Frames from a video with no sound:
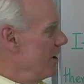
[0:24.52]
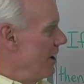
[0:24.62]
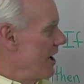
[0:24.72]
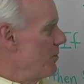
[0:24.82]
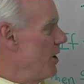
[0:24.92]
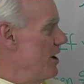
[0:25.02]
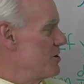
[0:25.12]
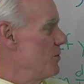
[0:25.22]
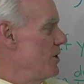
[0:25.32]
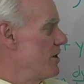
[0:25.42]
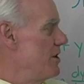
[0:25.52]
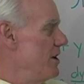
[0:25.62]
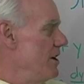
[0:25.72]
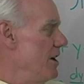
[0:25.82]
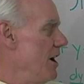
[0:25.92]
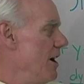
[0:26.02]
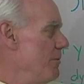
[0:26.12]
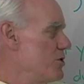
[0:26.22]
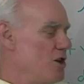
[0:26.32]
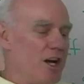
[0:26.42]
Likewise, with the
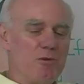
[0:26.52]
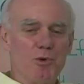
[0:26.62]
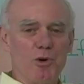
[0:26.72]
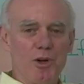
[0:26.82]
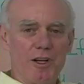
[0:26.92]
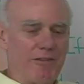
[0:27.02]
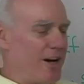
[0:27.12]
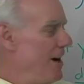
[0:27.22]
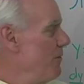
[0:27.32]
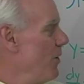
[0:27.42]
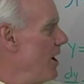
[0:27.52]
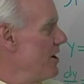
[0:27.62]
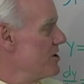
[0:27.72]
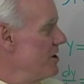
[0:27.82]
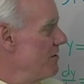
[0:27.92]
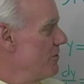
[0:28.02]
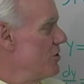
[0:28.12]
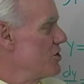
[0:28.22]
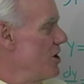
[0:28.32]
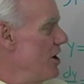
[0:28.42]
um, chain rule, if I have y as
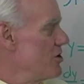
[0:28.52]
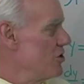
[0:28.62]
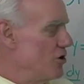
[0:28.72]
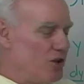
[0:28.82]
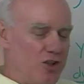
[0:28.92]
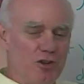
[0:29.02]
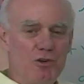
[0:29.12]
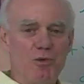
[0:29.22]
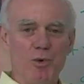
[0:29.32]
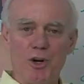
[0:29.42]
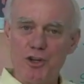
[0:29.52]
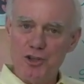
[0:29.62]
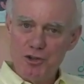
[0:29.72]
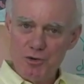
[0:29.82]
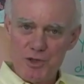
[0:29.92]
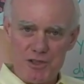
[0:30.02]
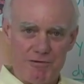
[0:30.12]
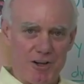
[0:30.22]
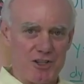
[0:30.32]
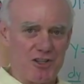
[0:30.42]
inverse tangent u, where u is a
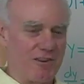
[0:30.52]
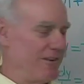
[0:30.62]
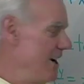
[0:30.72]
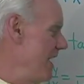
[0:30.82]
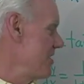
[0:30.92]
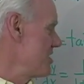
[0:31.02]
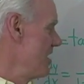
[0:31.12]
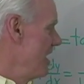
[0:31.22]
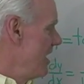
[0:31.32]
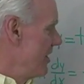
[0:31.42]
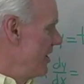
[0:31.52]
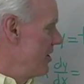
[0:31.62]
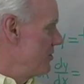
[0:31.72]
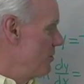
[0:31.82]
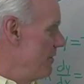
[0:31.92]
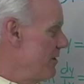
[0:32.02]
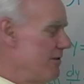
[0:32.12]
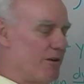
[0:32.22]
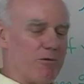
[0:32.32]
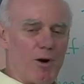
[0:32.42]
function of x, then the
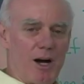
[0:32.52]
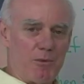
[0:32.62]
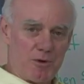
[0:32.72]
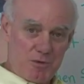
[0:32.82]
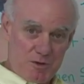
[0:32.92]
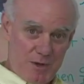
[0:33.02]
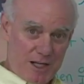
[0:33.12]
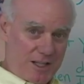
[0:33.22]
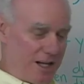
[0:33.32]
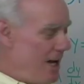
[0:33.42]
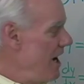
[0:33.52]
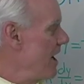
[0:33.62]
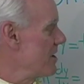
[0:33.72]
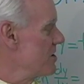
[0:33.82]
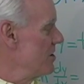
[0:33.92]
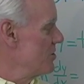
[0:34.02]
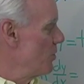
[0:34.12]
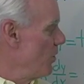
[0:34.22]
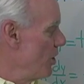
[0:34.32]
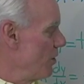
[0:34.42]
derivative of y with respect to x is
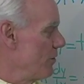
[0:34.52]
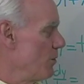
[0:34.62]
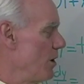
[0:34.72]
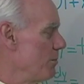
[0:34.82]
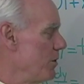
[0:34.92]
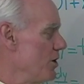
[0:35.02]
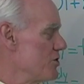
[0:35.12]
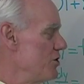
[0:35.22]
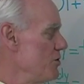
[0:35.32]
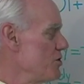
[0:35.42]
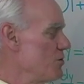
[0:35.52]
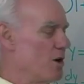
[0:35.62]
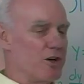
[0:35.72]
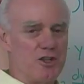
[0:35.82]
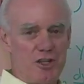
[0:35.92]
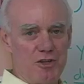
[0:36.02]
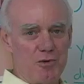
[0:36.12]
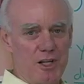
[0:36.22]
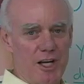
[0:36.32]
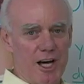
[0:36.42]
1 over 1 plus u squared
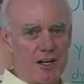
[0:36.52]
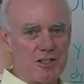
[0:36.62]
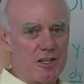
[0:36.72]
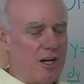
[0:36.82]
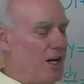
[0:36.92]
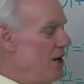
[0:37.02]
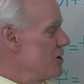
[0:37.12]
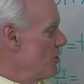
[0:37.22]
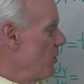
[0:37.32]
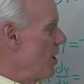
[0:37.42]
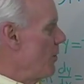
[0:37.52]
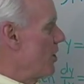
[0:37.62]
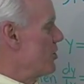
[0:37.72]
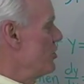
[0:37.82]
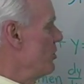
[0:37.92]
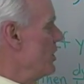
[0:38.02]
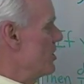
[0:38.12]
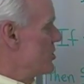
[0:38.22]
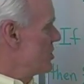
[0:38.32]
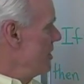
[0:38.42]
du dx. So what I want to do
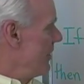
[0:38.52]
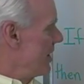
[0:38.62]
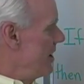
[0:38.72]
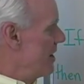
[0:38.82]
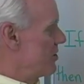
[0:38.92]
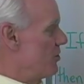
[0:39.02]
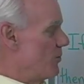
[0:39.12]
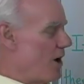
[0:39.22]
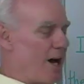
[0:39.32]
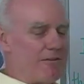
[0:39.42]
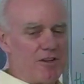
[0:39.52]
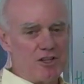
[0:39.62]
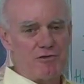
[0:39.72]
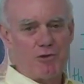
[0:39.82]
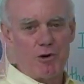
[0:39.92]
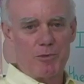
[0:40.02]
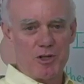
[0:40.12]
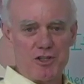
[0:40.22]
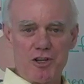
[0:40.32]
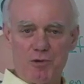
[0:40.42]
is see if I can't derive these
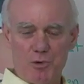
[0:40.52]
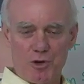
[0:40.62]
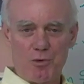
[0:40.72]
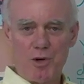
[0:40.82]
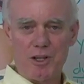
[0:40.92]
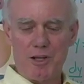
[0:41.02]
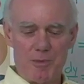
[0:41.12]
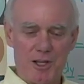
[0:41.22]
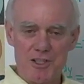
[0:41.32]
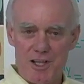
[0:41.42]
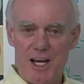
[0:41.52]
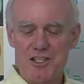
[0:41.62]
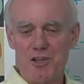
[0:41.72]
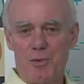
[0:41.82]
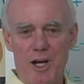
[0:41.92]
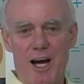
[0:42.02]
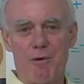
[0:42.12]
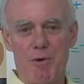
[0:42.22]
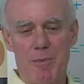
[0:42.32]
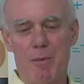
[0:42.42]
formulas here real quickly, because that's the way I
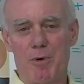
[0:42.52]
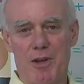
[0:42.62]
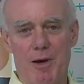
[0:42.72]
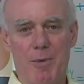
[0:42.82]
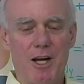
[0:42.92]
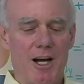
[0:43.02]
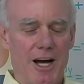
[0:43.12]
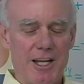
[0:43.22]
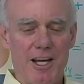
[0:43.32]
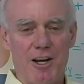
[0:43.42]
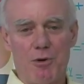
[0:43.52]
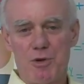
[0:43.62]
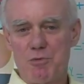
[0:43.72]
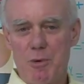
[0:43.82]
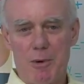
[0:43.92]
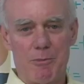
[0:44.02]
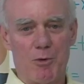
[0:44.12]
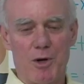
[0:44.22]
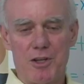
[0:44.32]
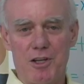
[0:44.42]
remember them. I can't always remember
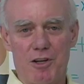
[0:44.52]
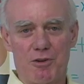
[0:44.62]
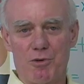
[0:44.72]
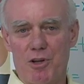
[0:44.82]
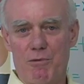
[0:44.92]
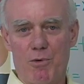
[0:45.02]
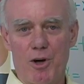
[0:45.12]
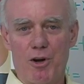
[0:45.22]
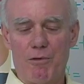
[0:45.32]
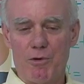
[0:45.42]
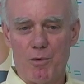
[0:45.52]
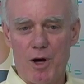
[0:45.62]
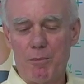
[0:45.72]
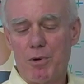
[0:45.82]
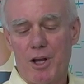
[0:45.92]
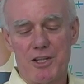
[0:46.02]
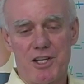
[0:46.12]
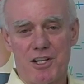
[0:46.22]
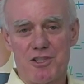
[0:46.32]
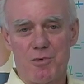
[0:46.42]
what the integral of 1 over 1 plus
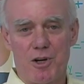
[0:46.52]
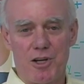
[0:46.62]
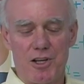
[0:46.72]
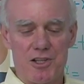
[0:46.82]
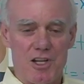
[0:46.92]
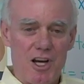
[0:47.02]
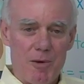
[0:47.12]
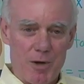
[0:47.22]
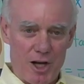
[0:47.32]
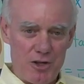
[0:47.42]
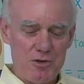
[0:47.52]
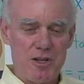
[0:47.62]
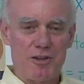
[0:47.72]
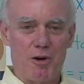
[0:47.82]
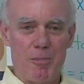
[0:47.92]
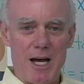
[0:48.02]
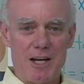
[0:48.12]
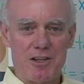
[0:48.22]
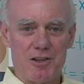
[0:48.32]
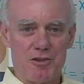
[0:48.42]
x squared is, but I usually go
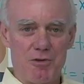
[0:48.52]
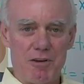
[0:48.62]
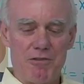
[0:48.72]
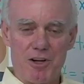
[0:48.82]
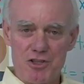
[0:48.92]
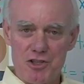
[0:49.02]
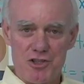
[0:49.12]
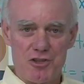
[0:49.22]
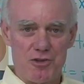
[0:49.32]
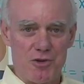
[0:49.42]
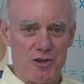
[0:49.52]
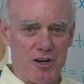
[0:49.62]
back to the trig functions and do the